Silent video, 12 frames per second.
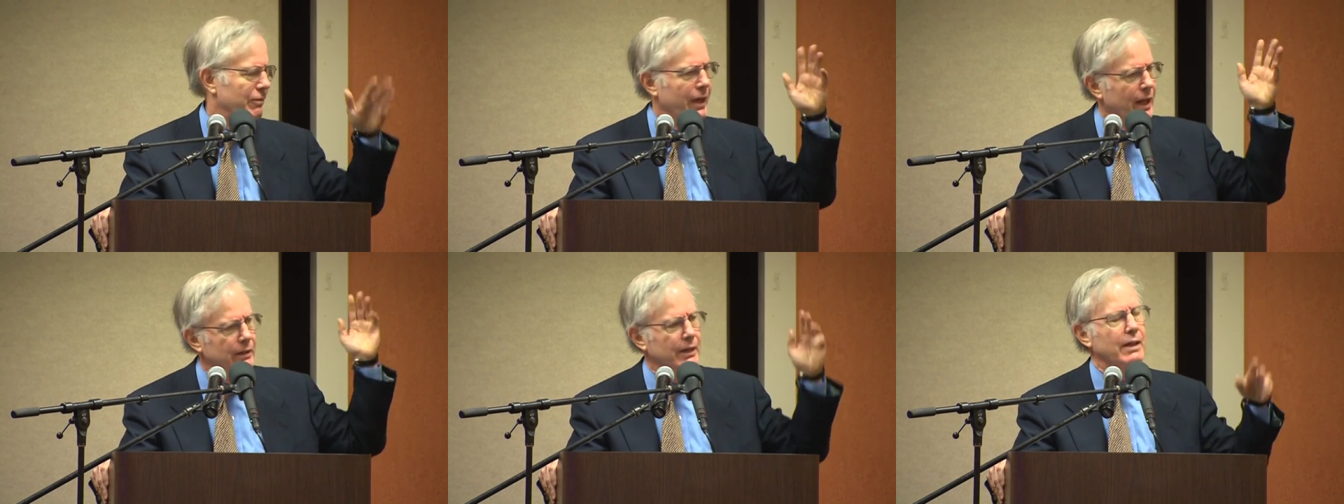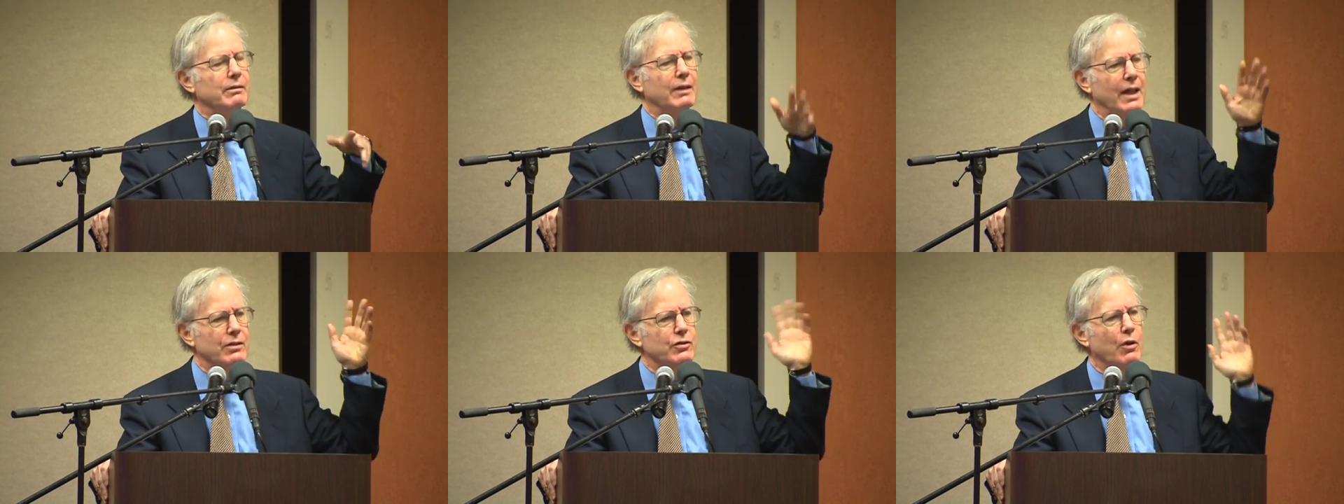then,
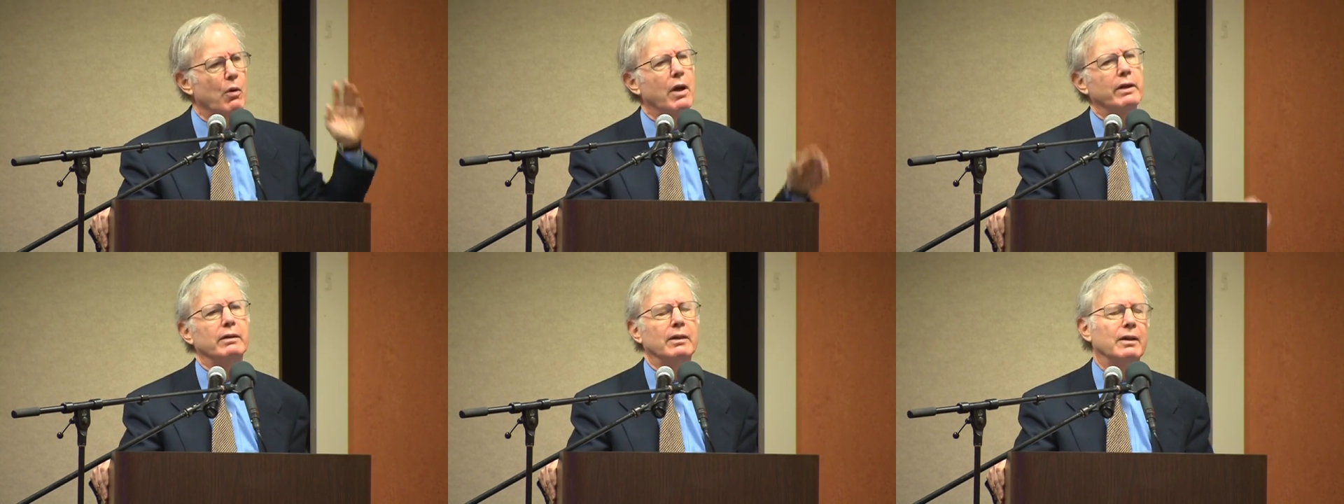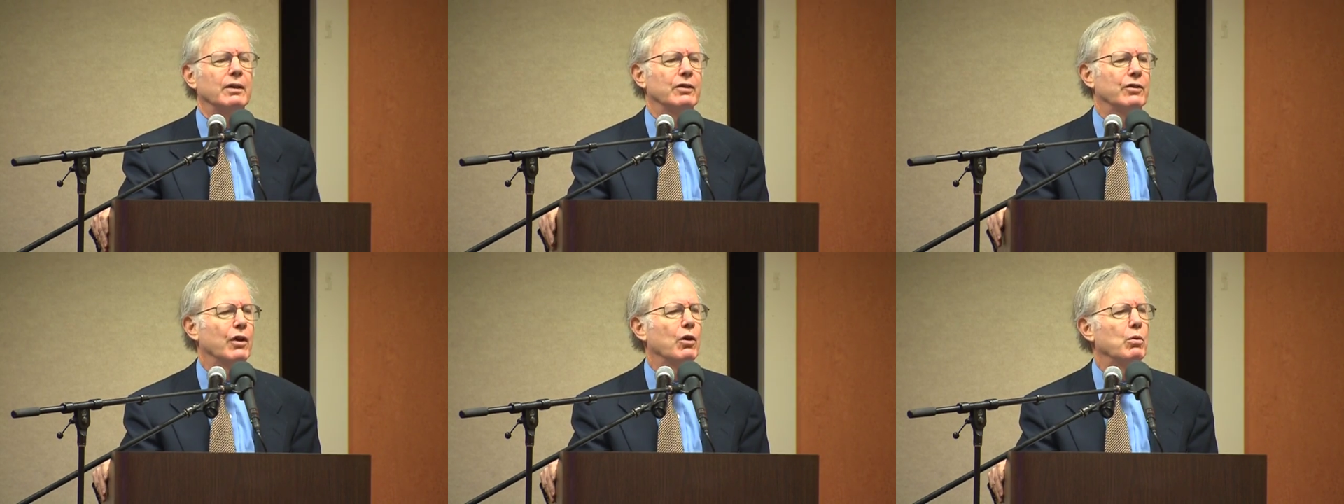and so on.
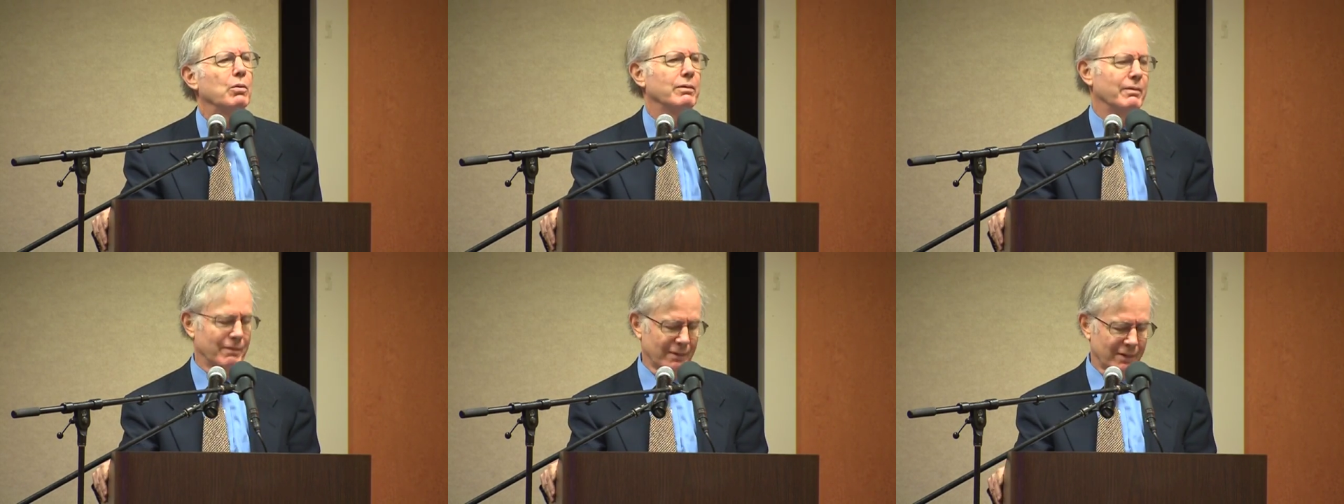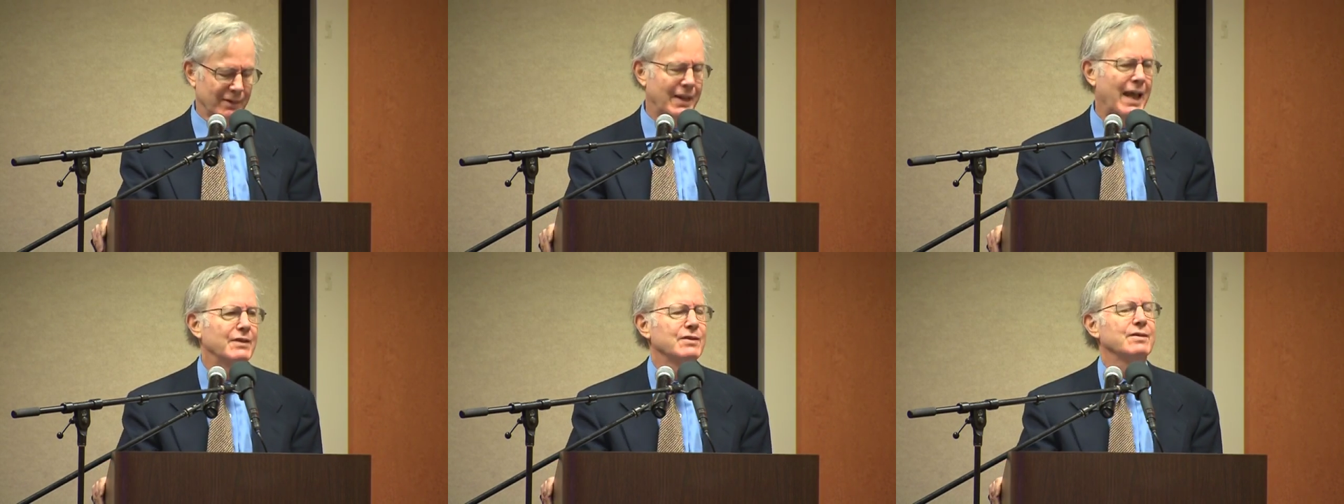So
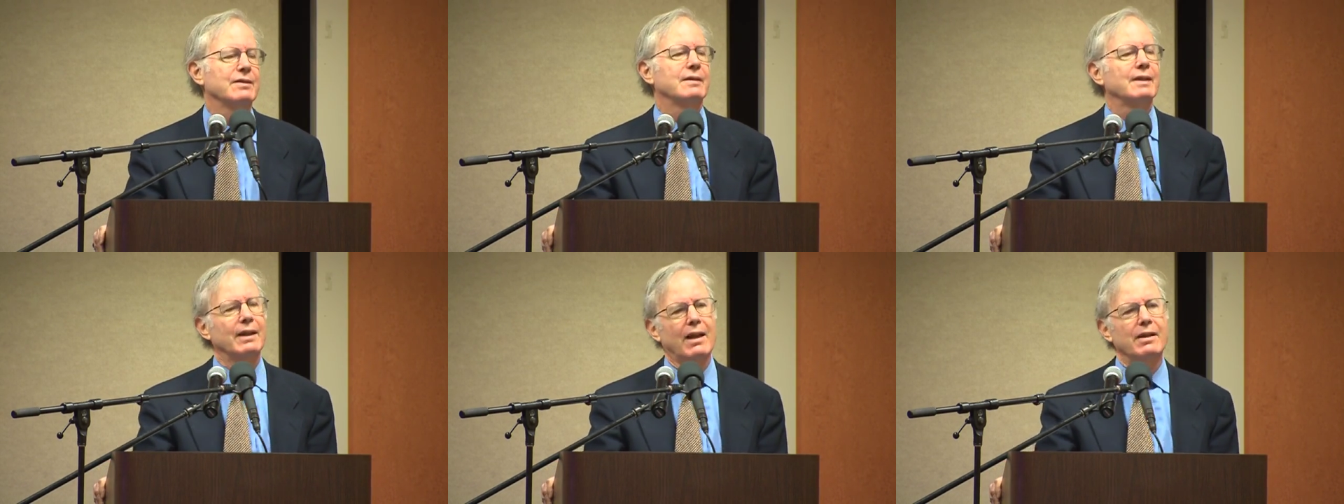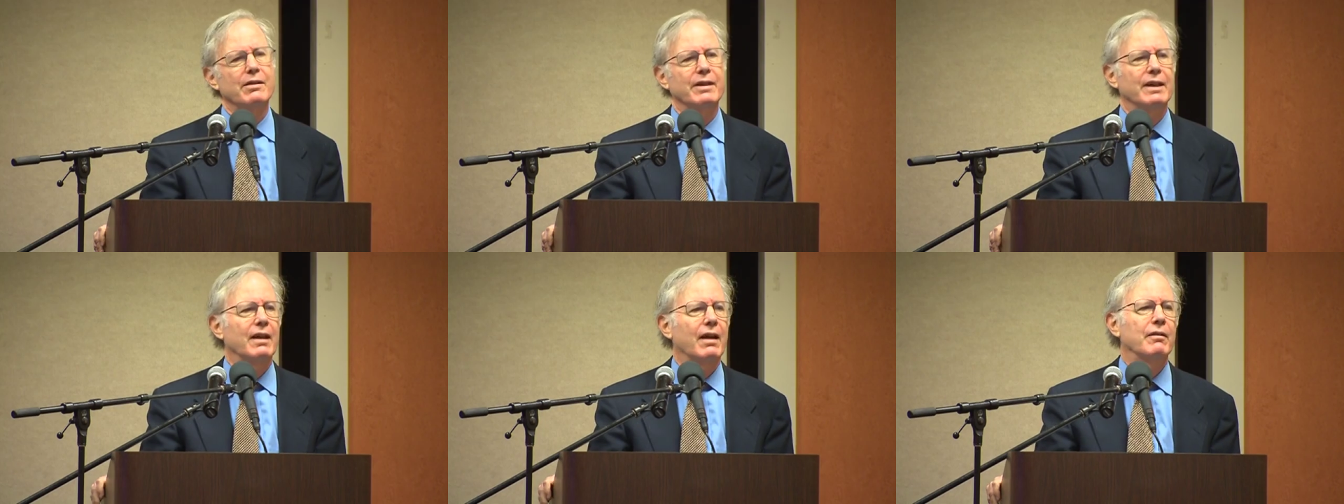that's the kind of
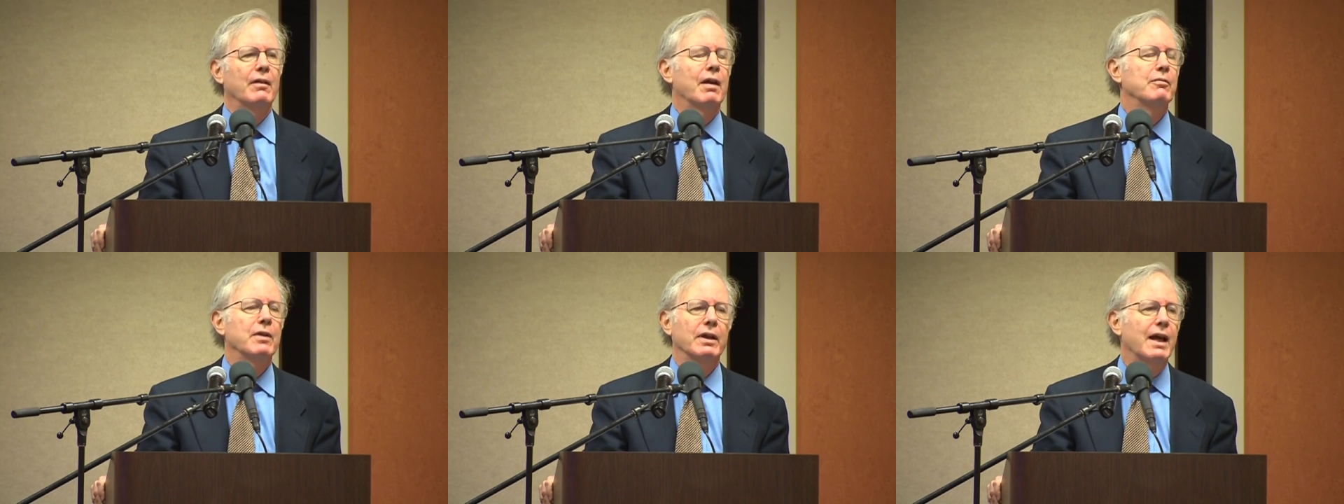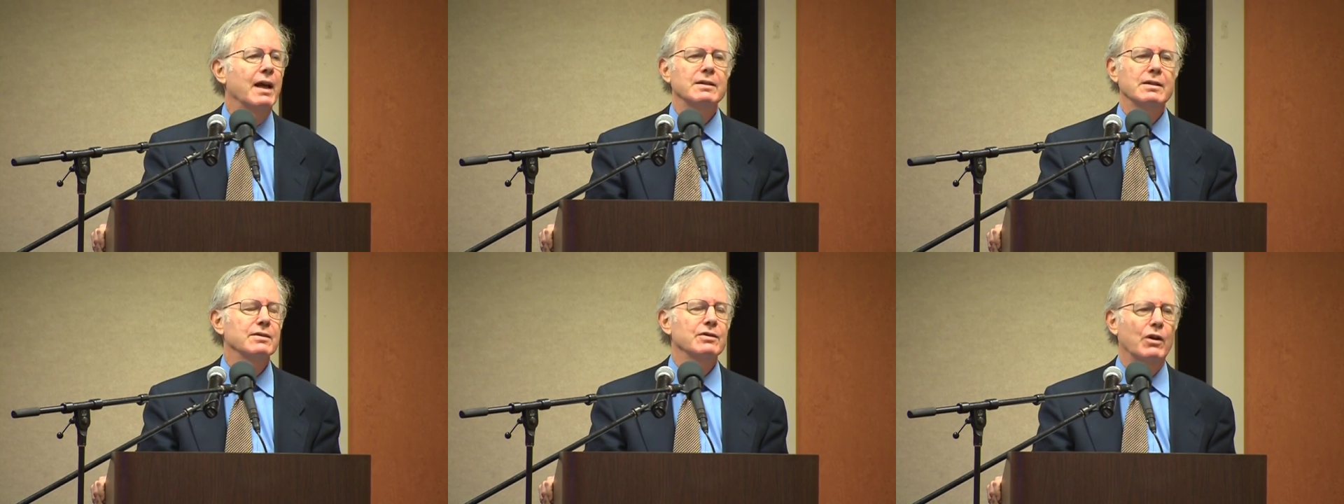thinking I've done. I
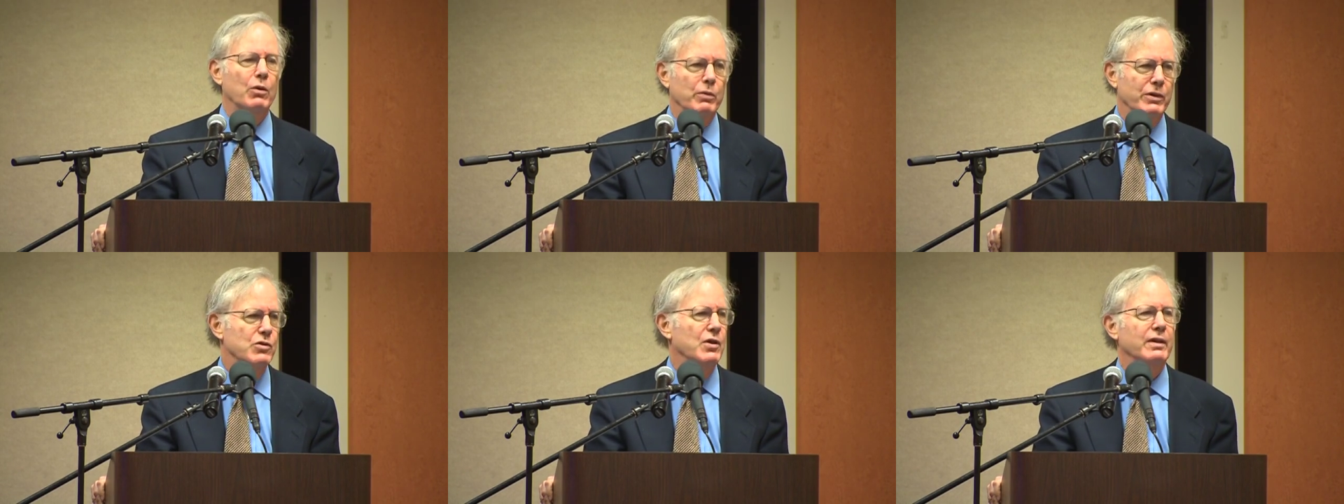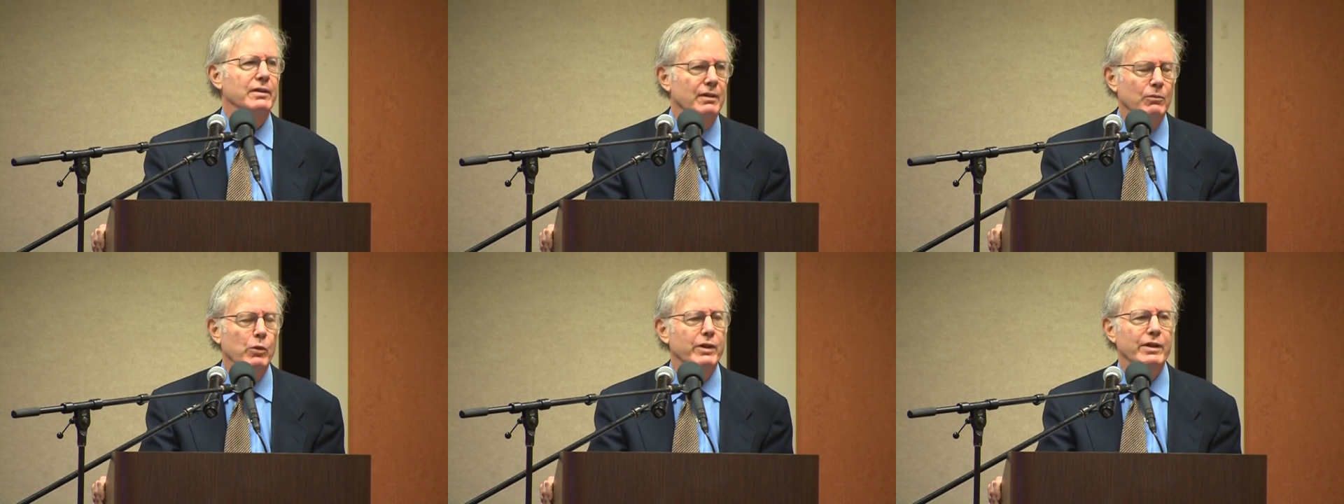didn't start with an
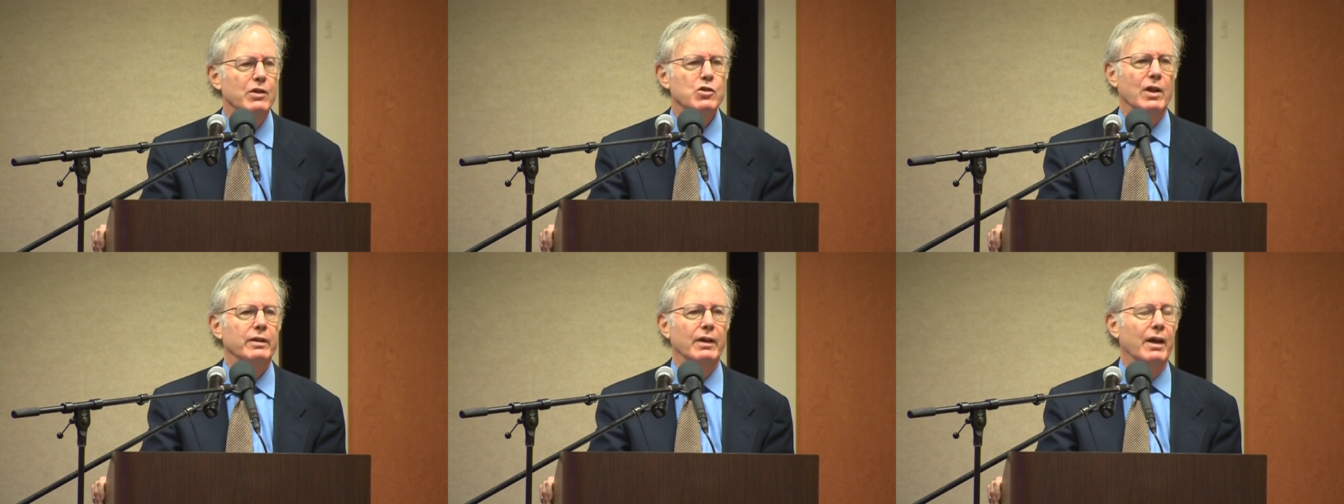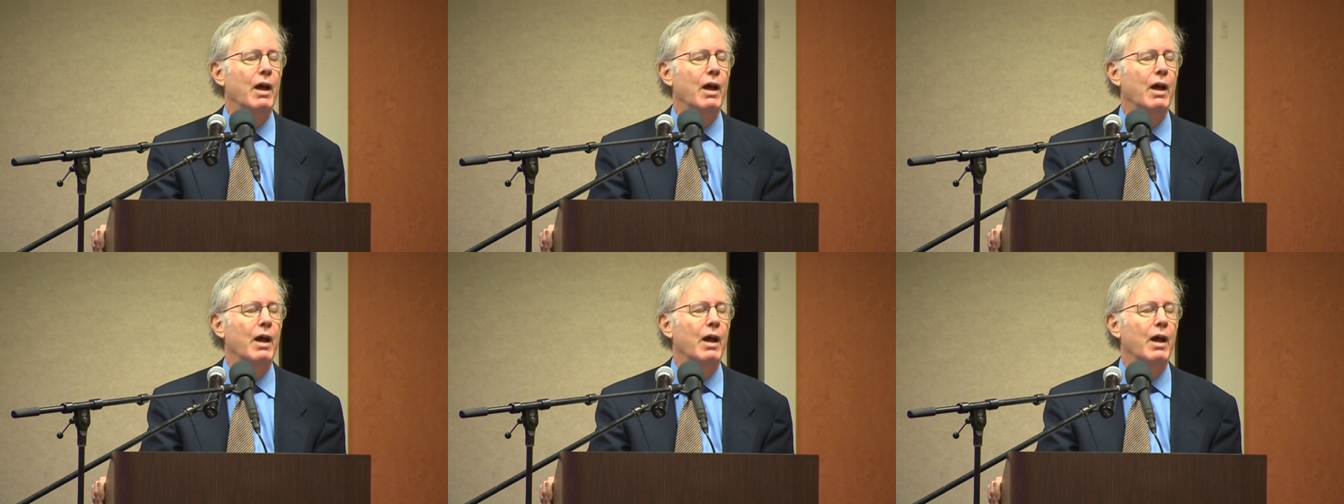agenda.